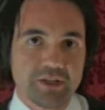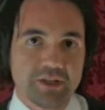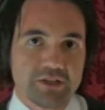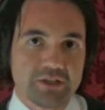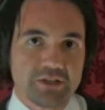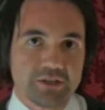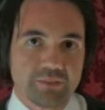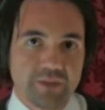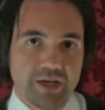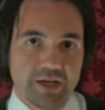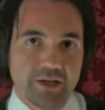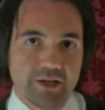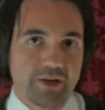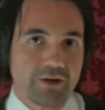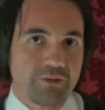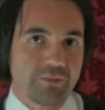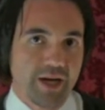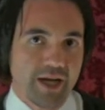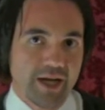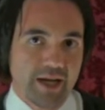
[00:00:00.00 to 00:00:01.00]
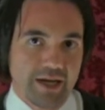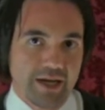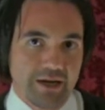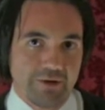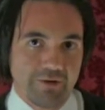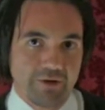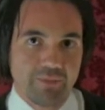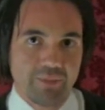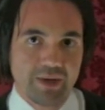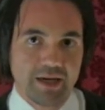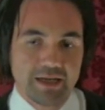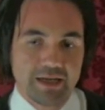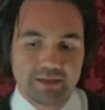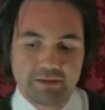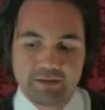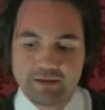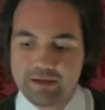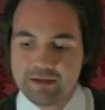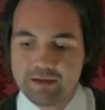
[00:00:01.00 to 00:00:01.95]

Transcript: this is my year, my hour, my